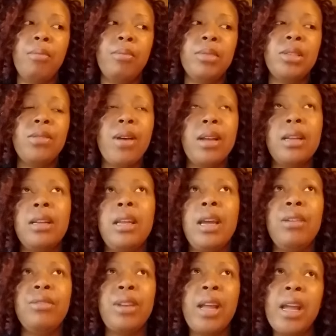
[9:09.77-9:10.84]
So I can
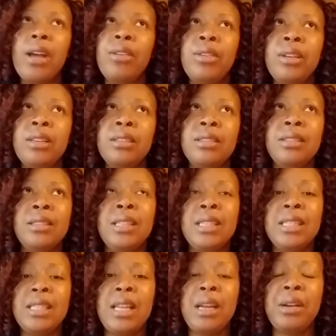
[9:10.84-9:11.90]
count down
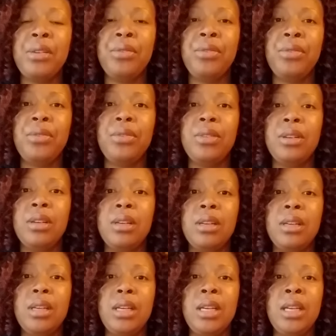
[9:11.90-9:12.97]
instead of,
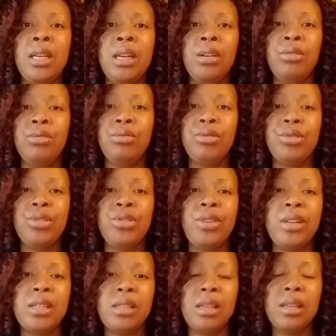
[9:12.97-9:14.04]
you know,
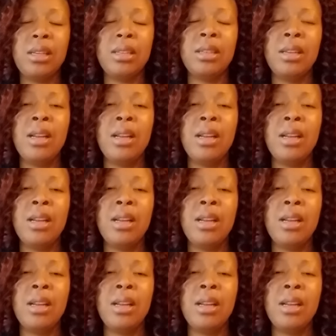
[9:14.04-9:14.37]
stressing.